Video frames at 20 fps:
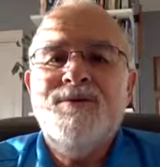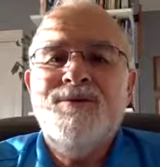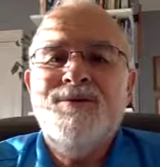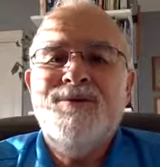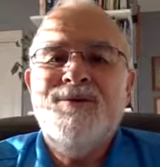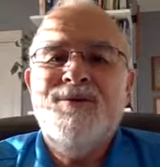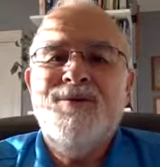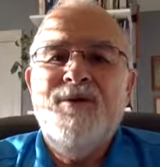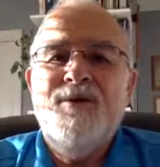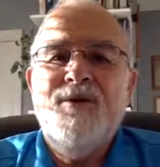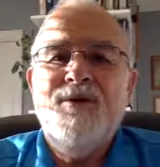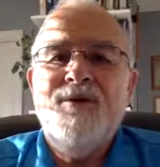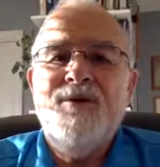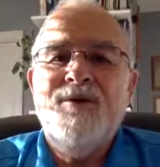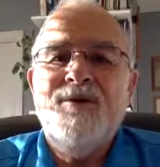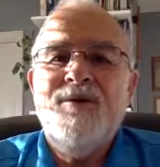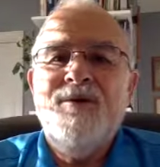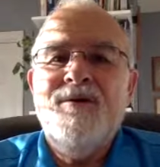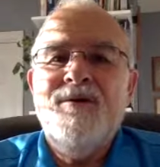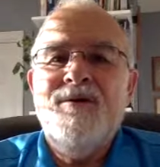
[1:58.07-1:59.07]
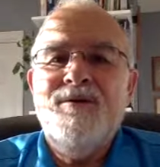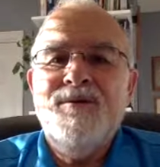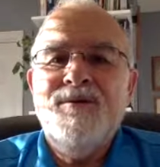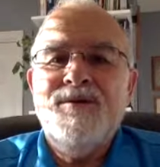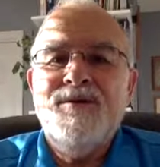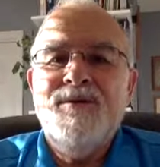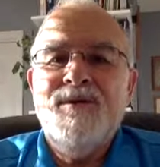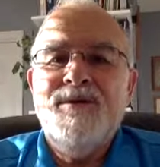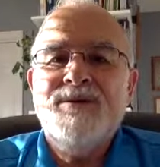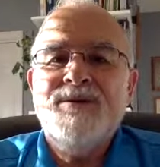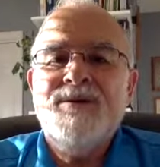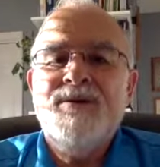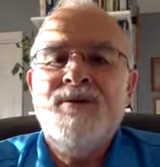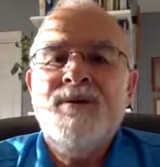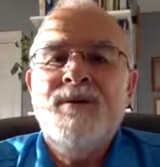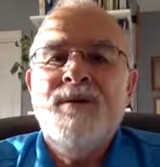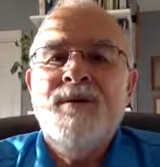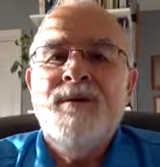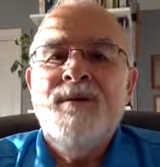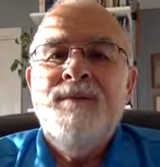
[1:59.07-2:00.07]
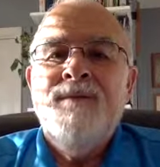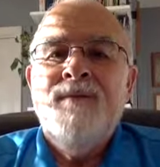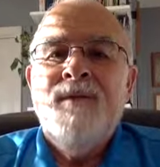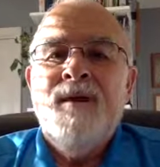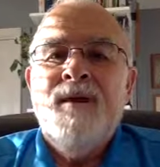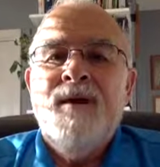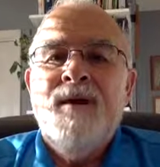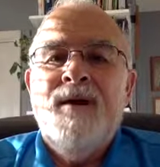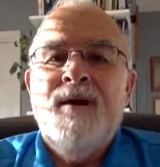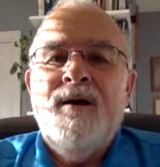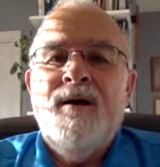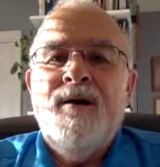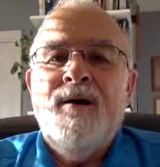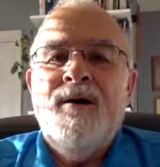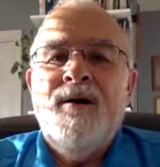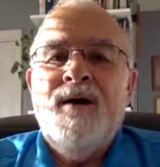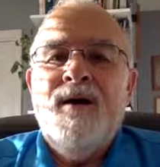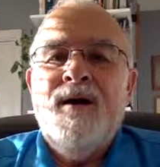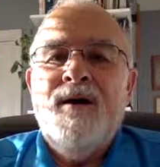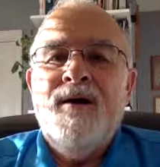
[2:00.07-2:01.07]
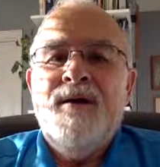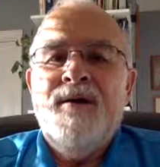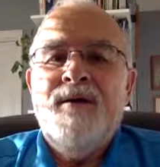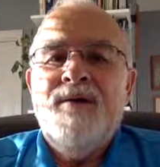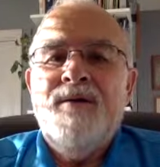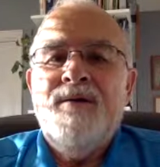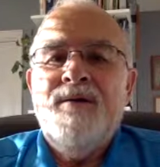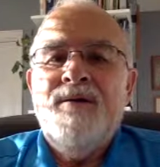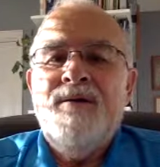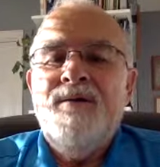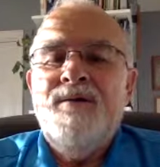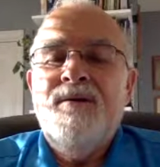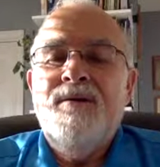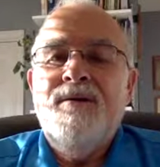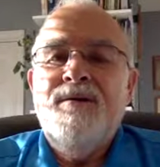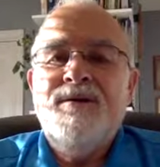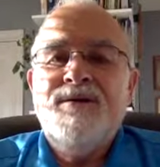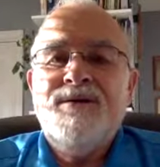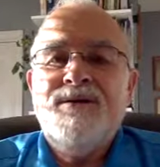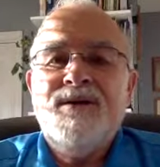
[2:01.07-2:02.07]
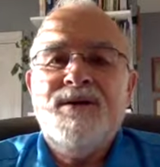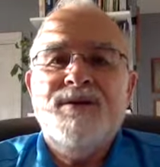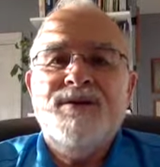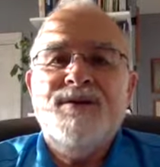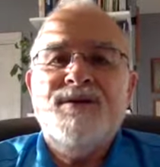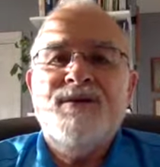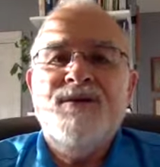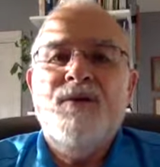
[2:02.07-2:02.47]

You know, earlier in the semester, I discussed the